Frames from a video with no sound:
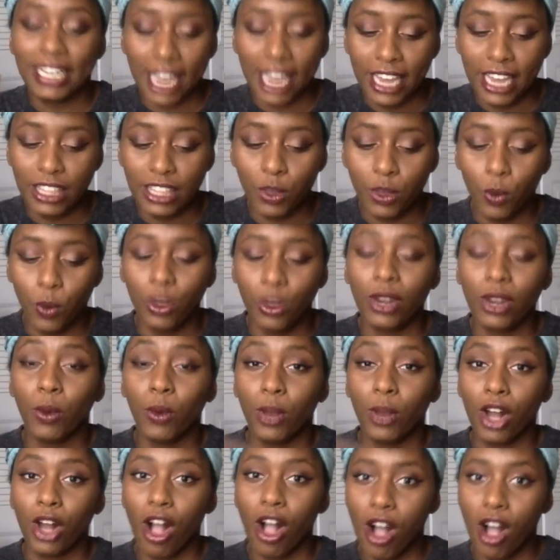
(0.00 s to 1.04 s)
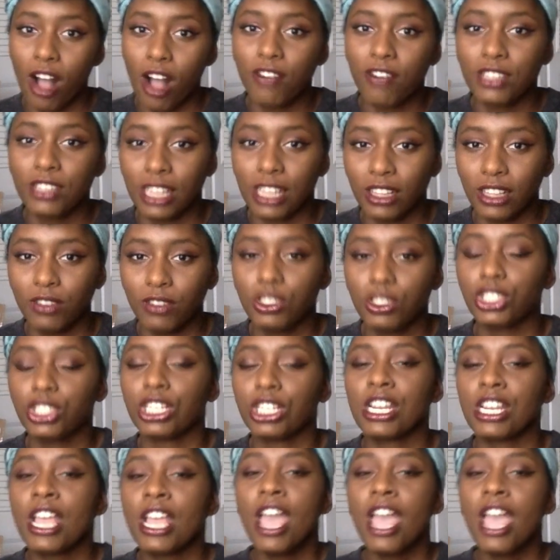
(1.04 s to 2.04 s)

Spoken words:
9th when it went off television.